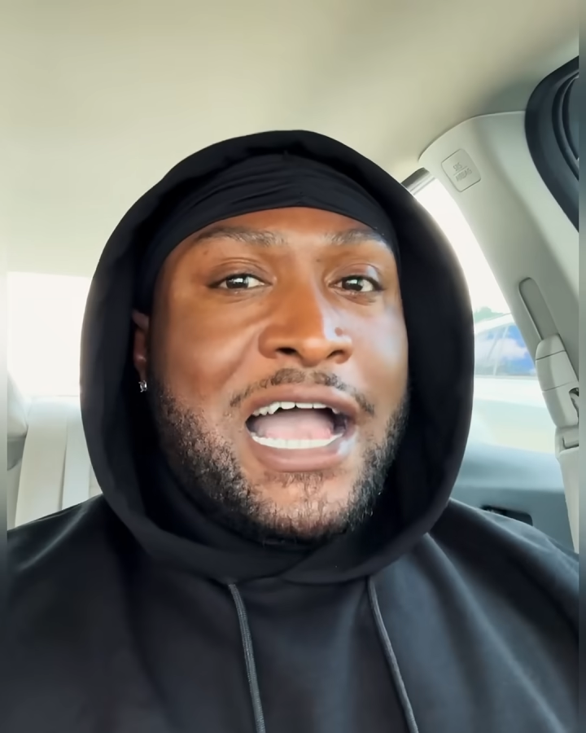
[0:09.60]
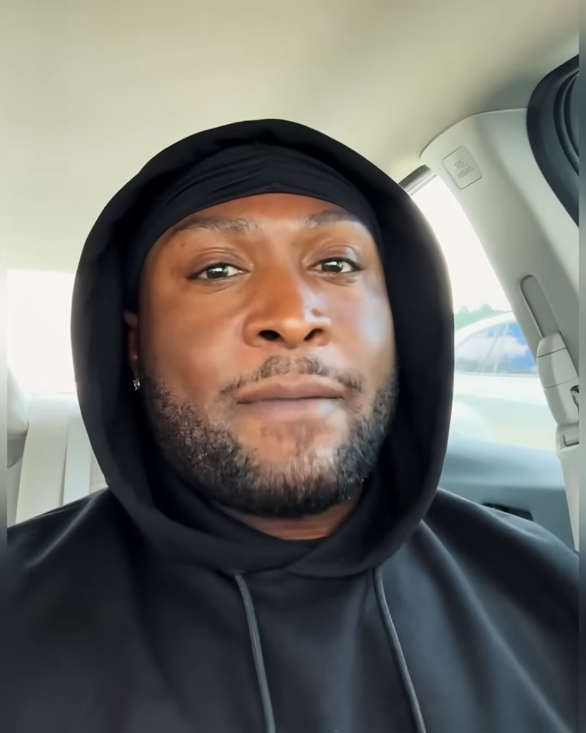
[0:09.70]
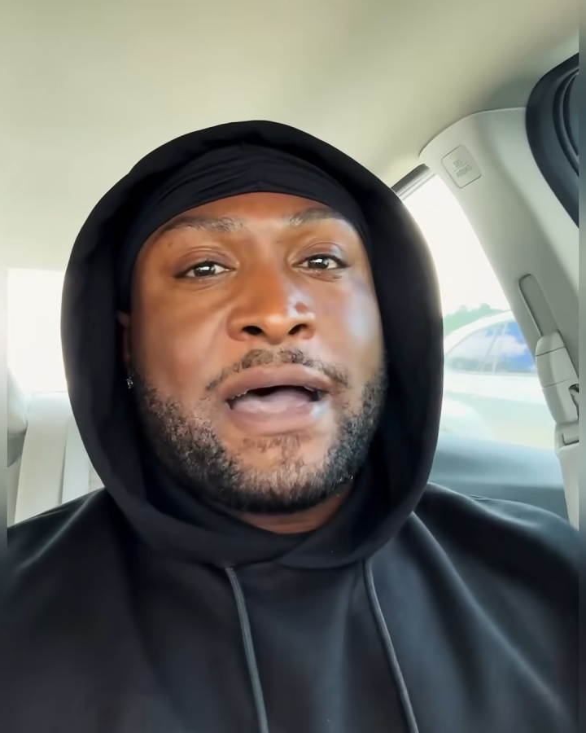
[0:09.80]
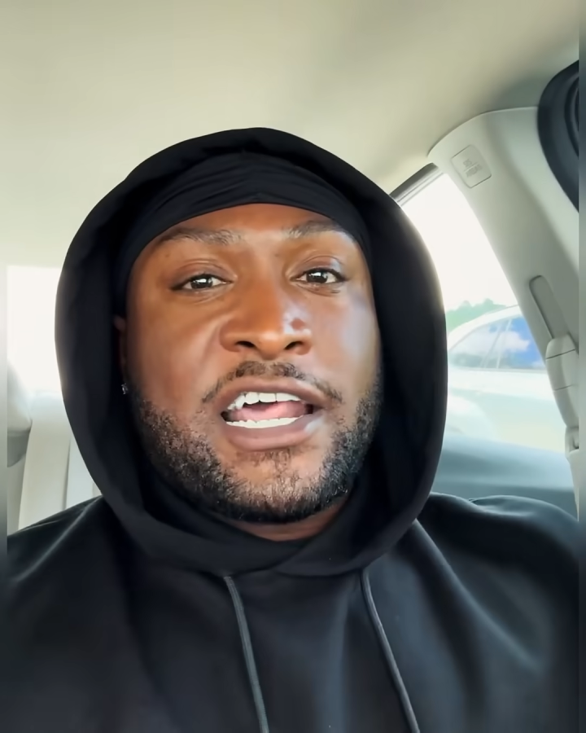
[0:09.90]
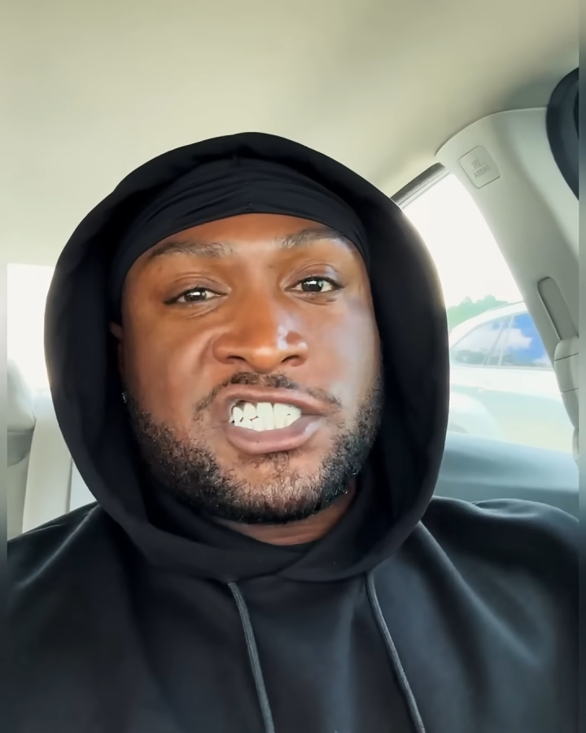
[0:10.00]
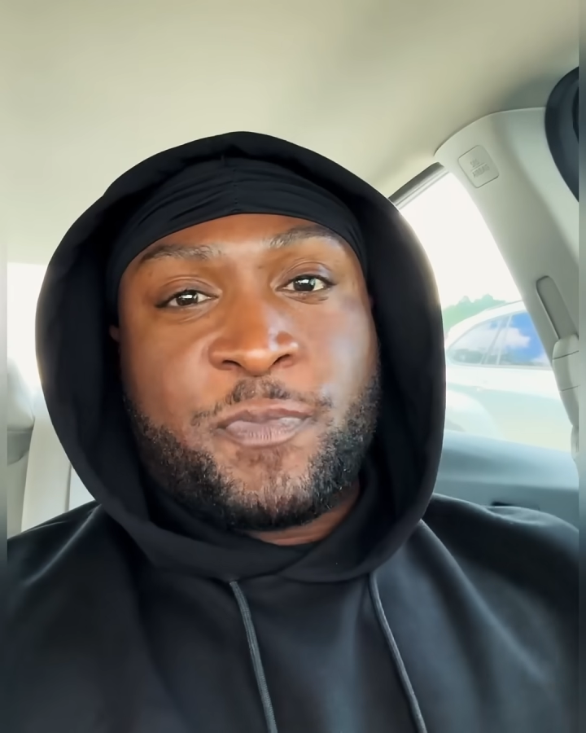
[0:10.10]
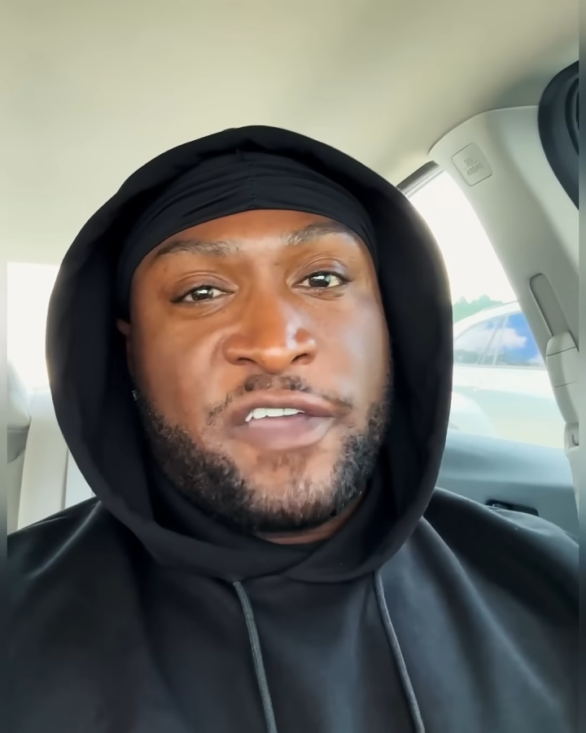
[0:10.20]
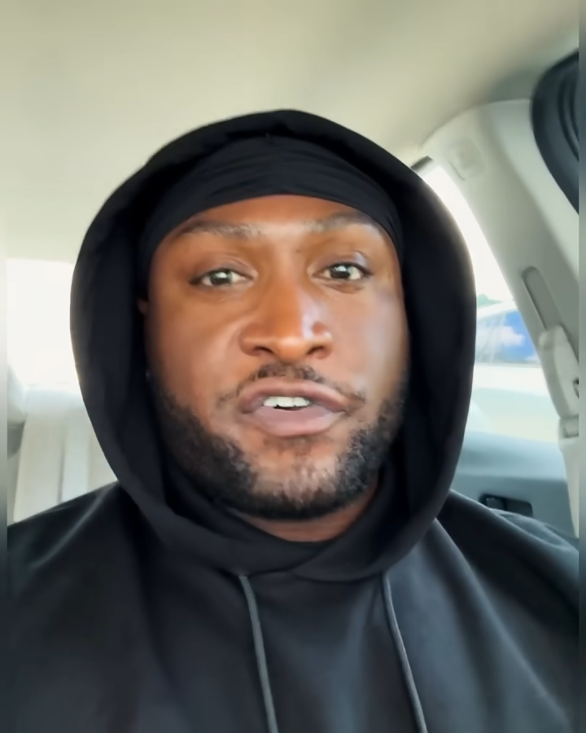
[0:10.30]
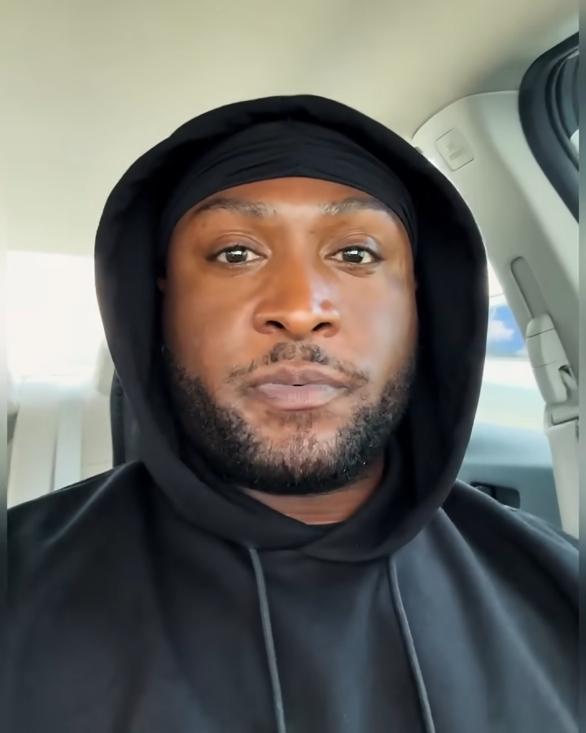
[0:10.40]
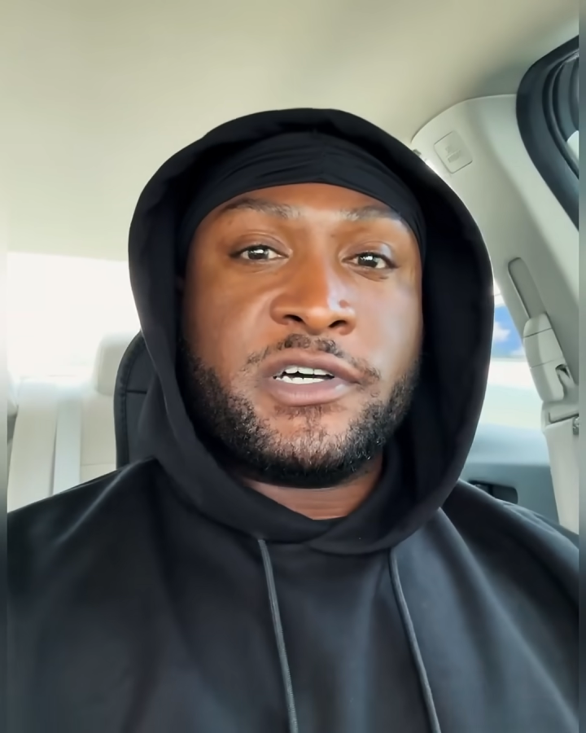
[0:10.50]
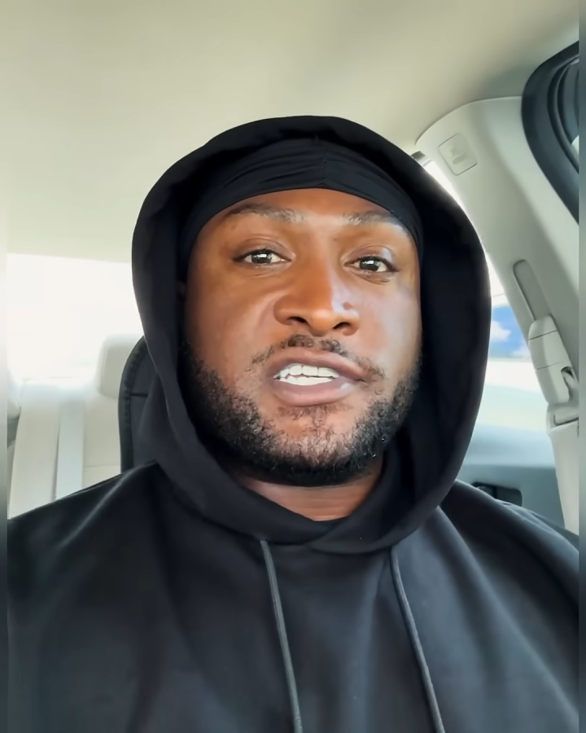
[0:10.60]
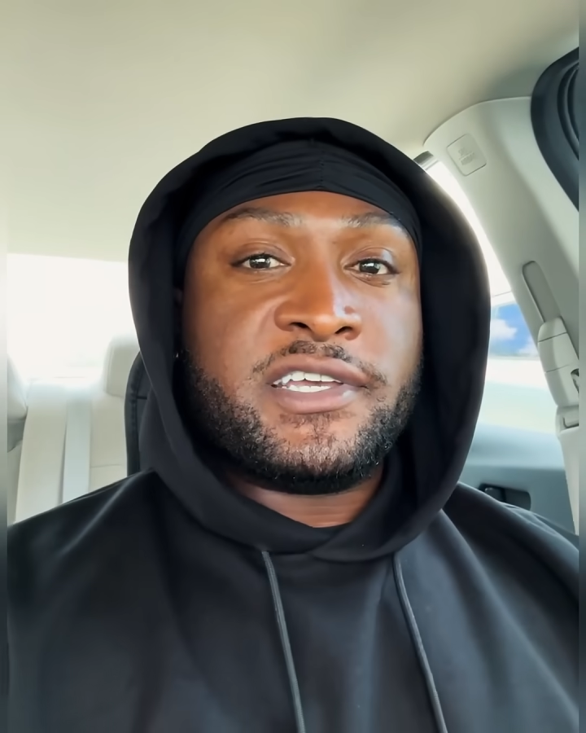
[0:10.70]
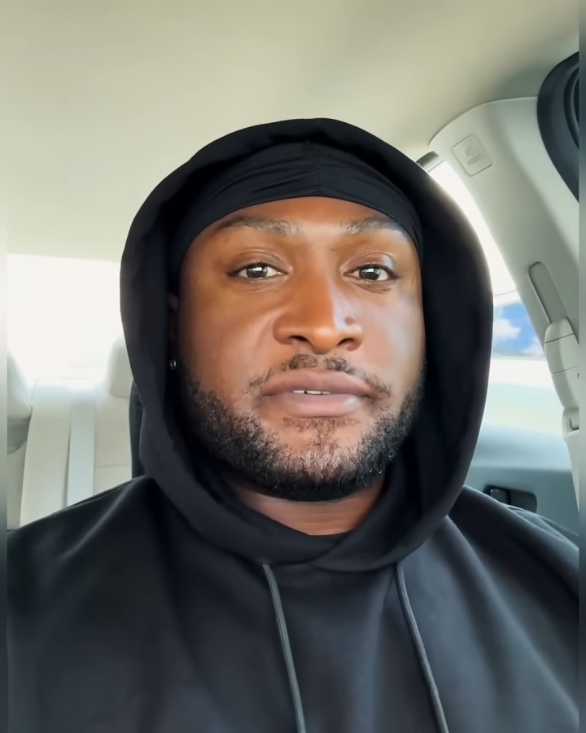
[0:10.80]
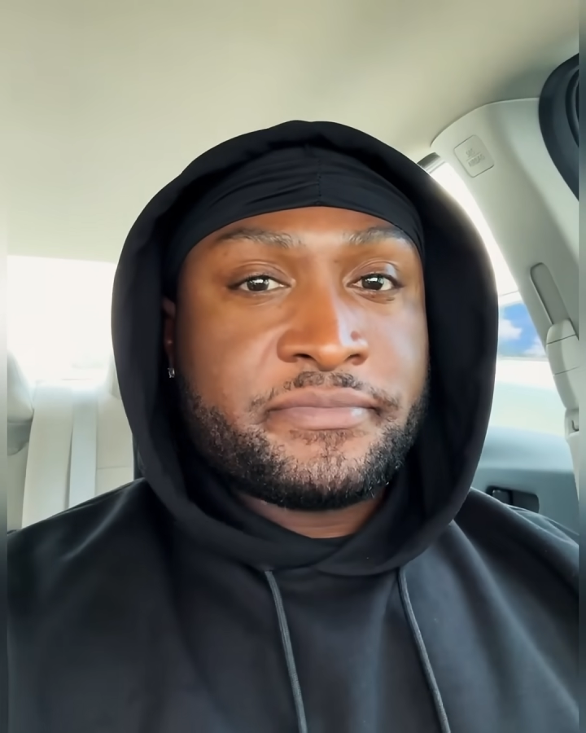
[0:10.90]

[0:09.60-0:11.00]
How about I just pay for the pussy?